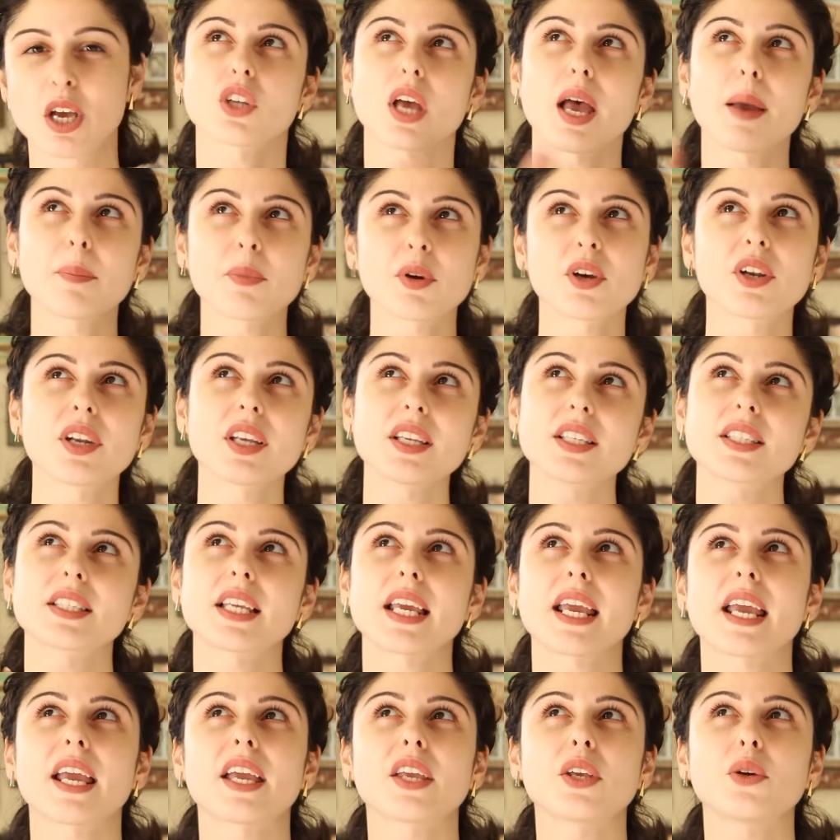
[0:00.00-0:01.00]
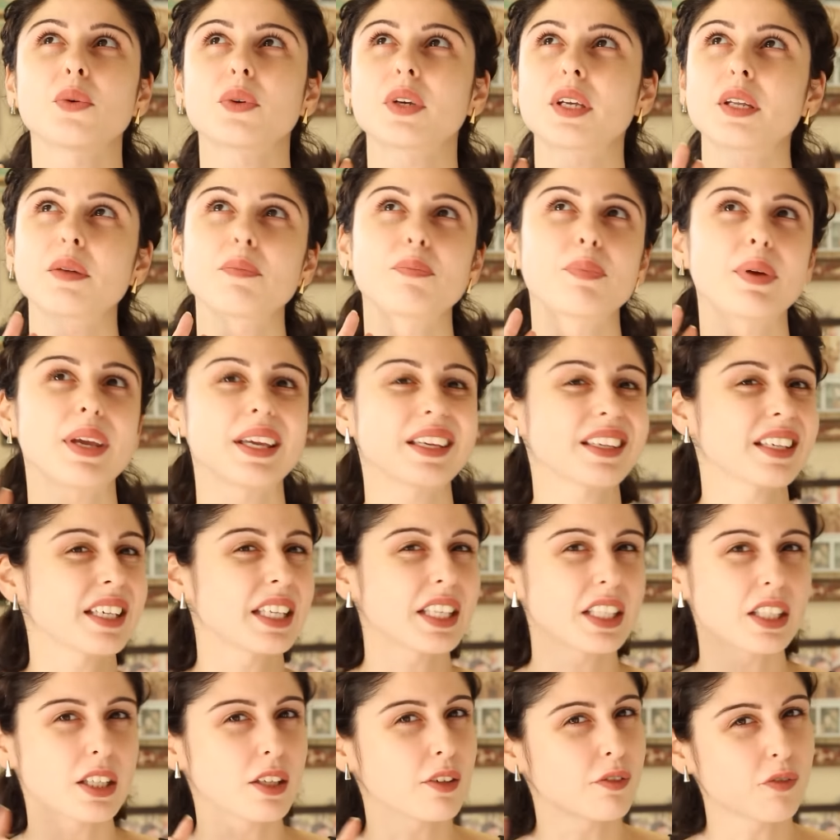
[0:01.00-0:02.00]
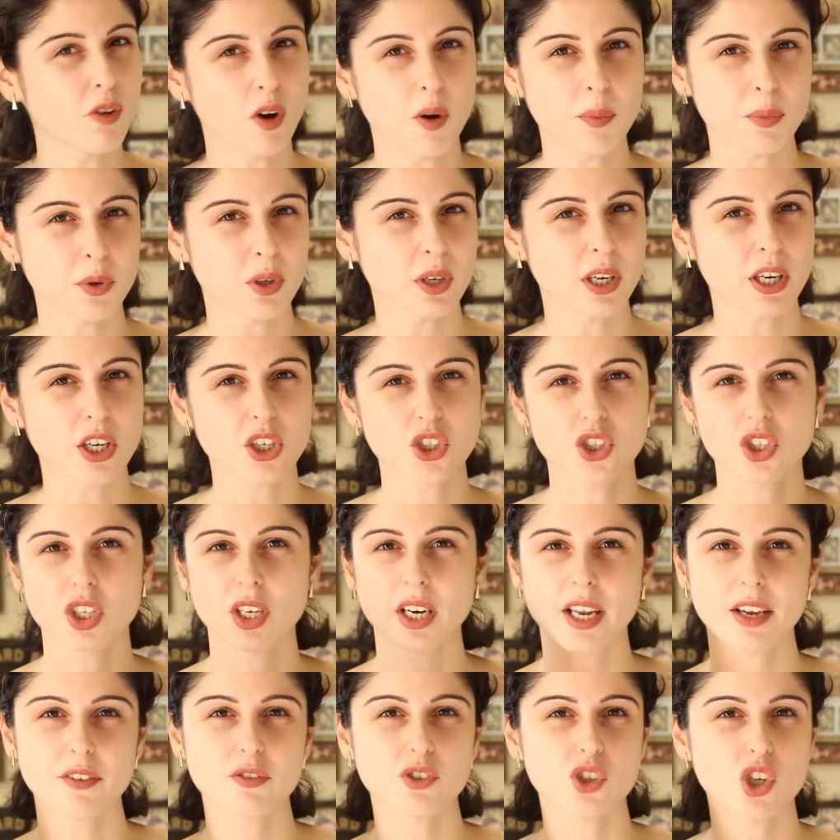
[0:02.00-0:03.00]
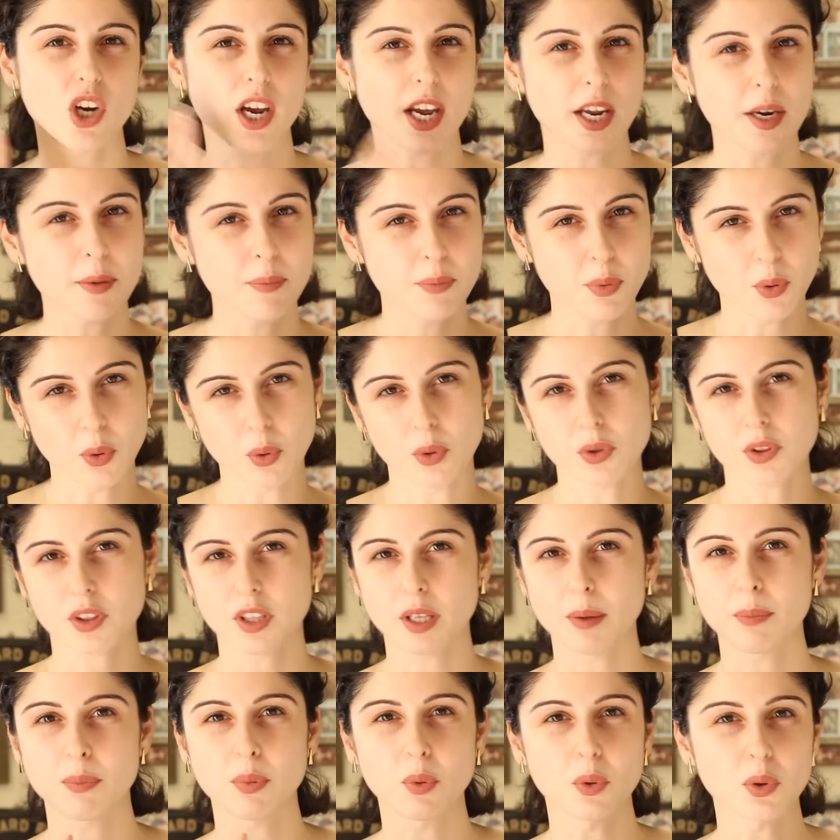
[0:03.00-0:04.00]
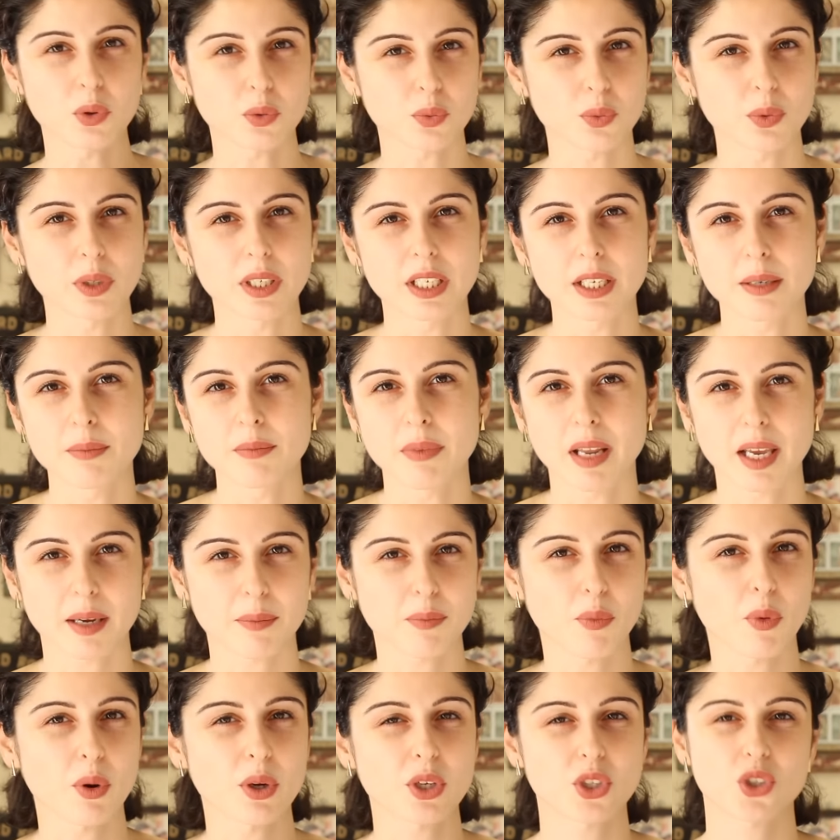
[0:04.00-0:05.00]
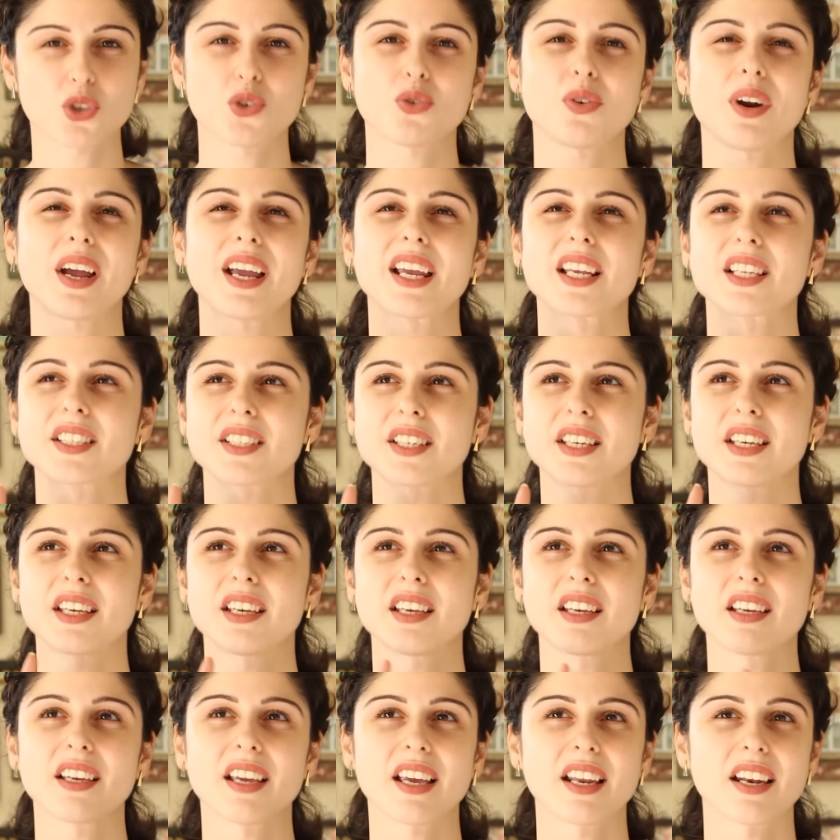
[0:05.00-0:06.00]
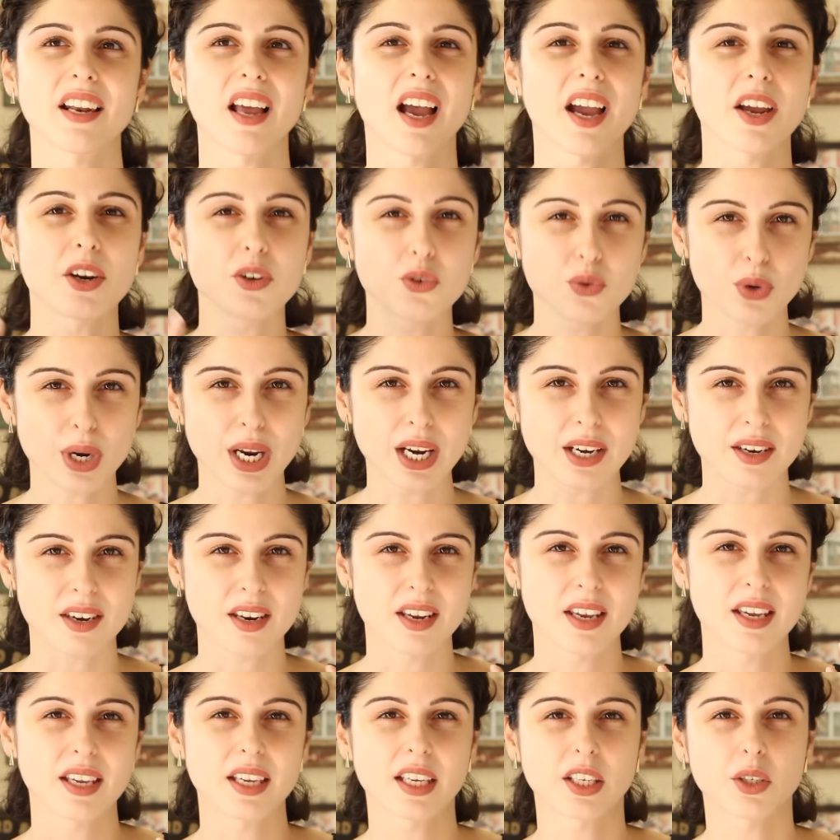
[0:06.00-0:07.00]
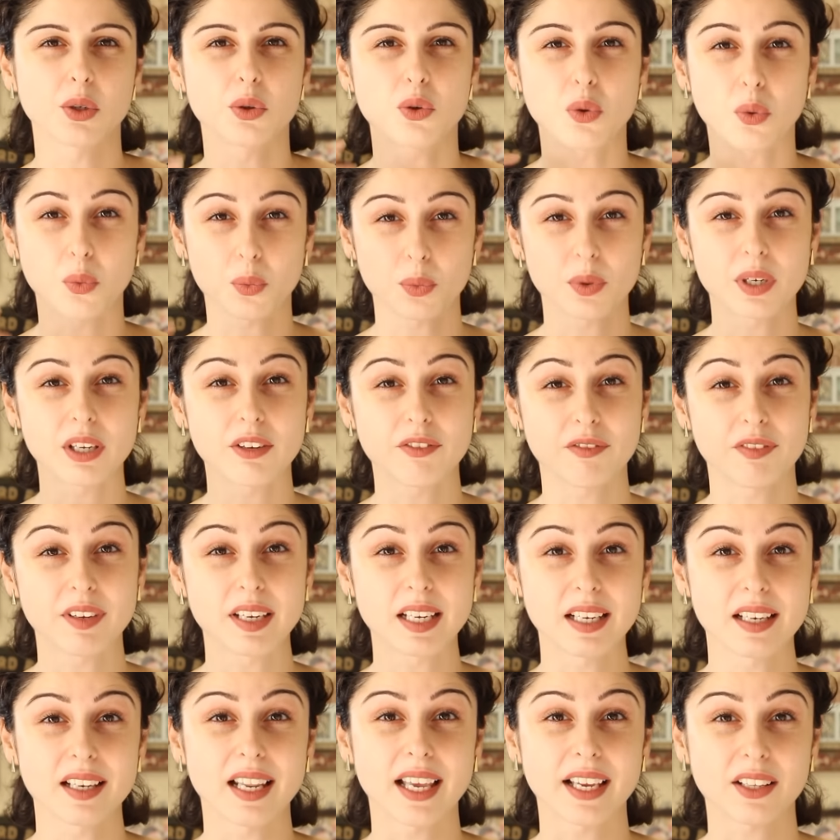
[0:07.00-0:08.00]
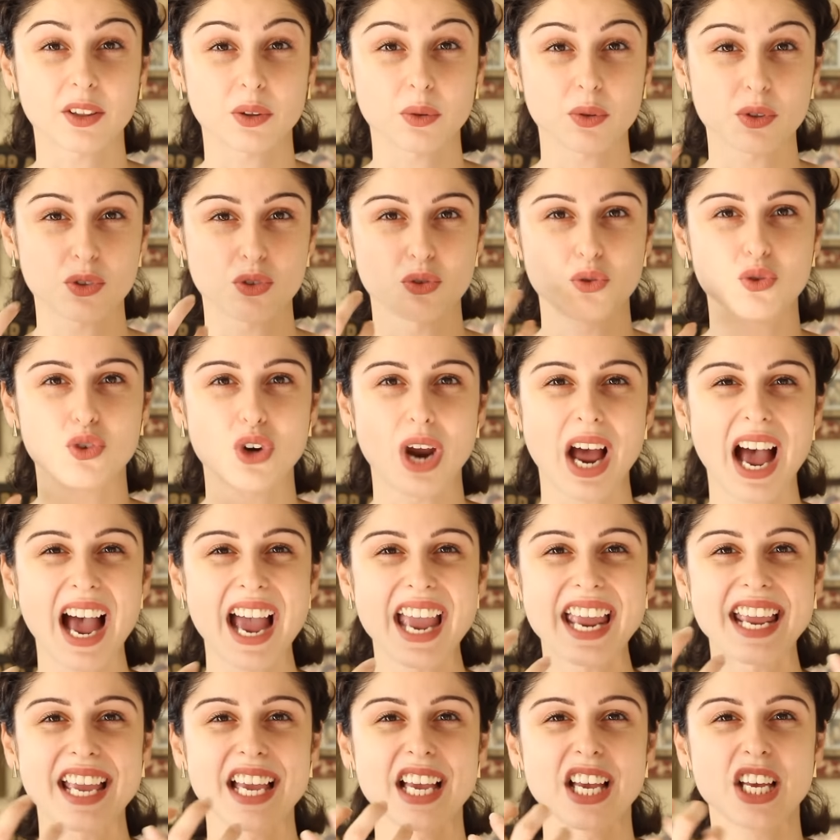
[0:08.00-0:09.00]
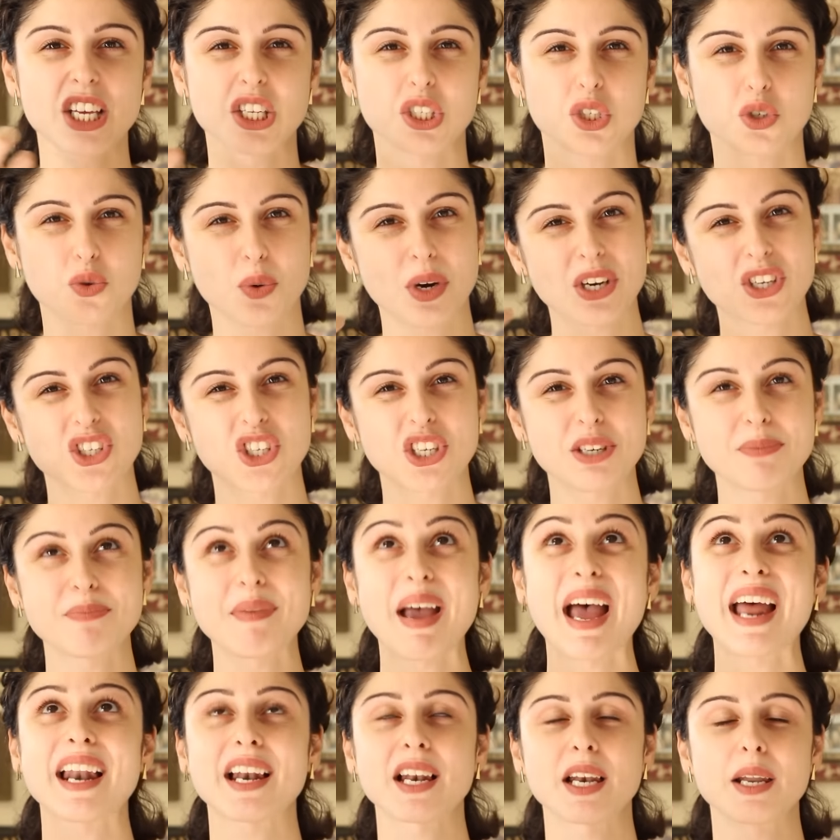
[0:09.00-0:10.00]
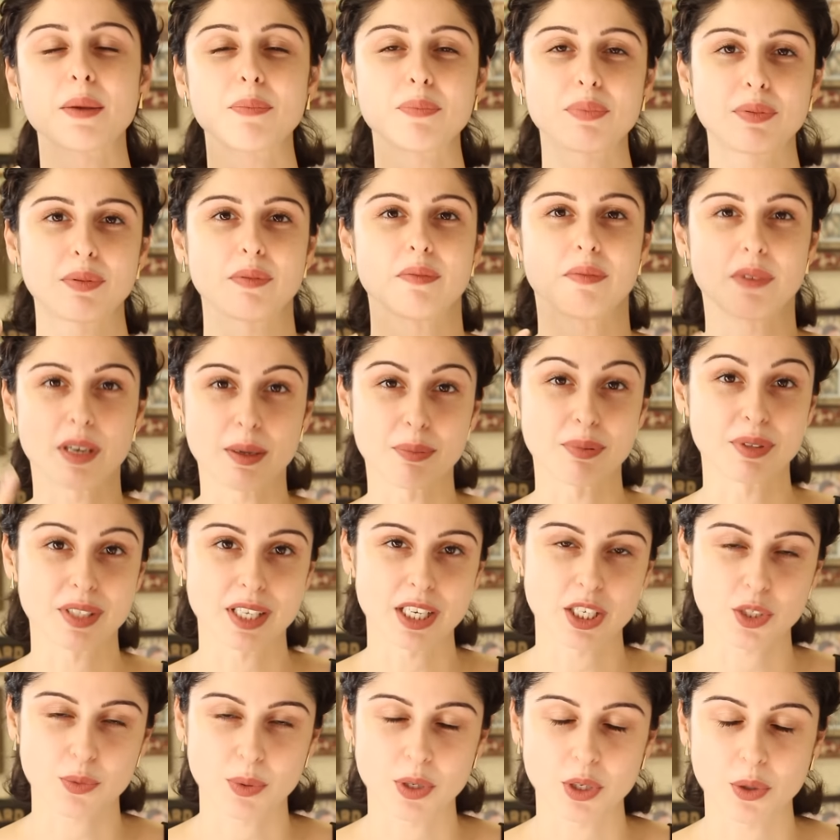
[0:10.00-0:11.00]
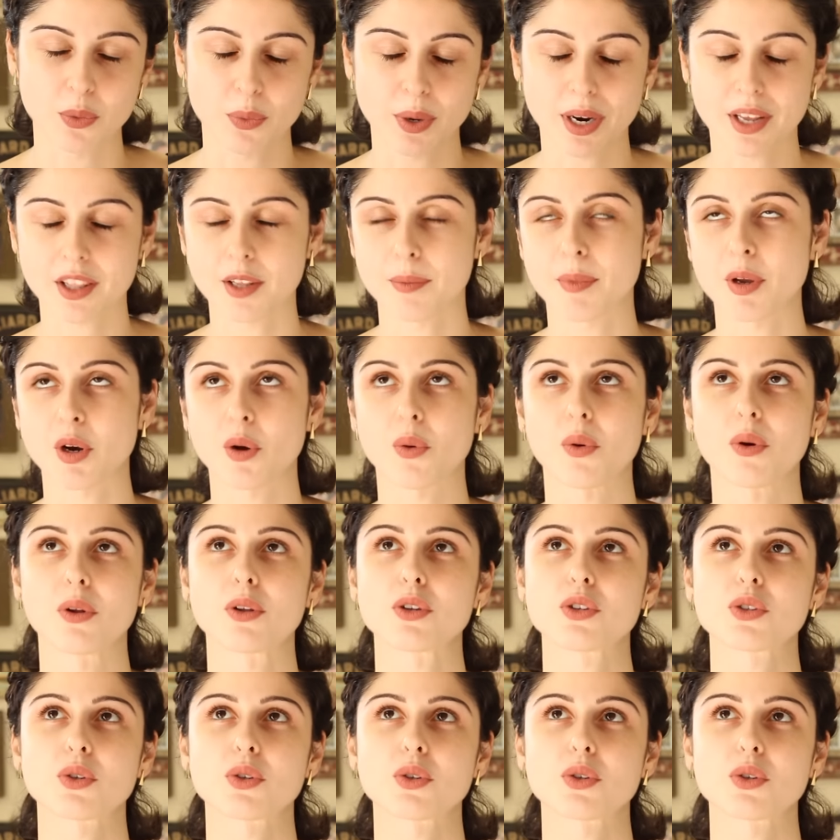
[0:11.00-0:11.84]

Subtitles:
So I'm gonna say you can pick either formulation. I've tried both. They're both really like moisturizing and hydrating, and you don't really feel like those dry, stretchy matte lipsticks when you wear them at all.